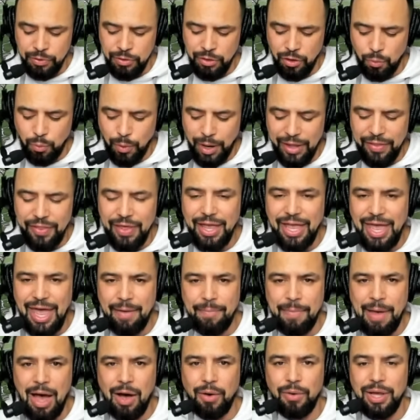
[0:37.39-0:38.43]
The way they
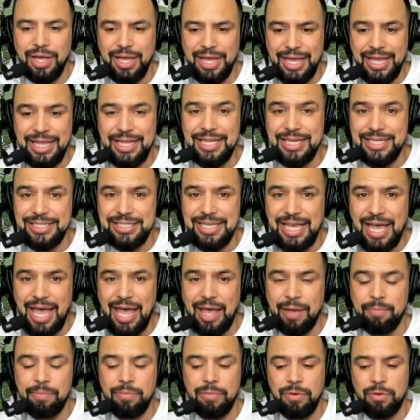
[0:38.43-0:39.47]
came out in this
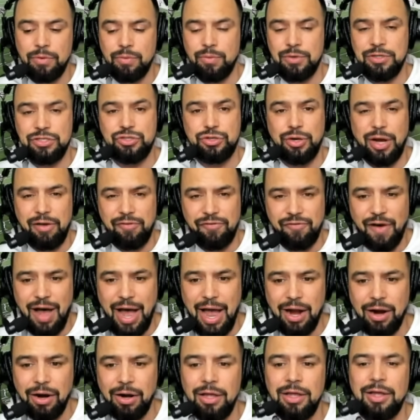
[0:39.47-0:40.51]
game was straight fire.